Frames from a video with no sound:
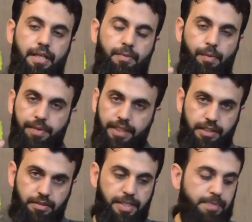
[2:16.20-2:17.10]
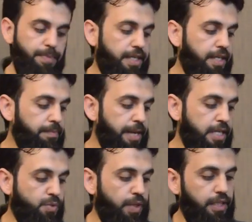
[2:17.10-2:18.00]
Muhammad Qasim has met him
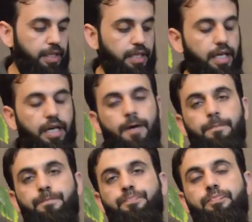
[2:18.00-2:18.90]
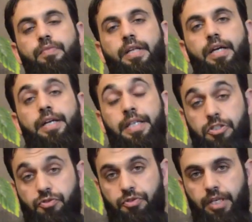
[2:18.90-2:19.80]
as well in
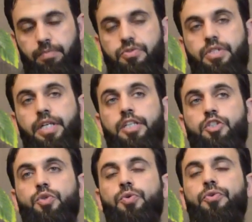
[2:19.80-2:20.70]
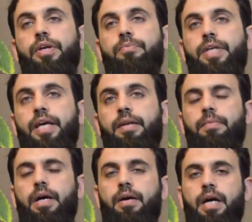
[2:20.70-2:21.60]
his dreams, in his true dreams, and
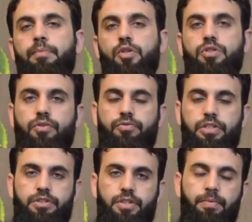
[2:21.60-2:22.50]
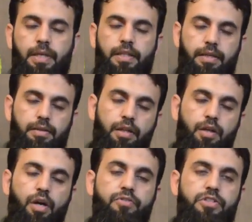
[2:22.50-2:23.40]
a lot
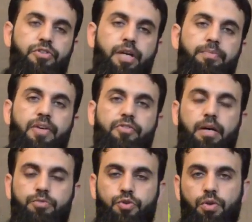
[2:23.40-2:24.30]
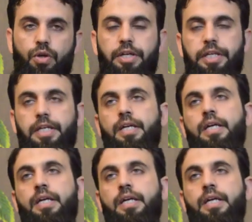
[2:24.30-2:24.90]
of his dreams have come true already.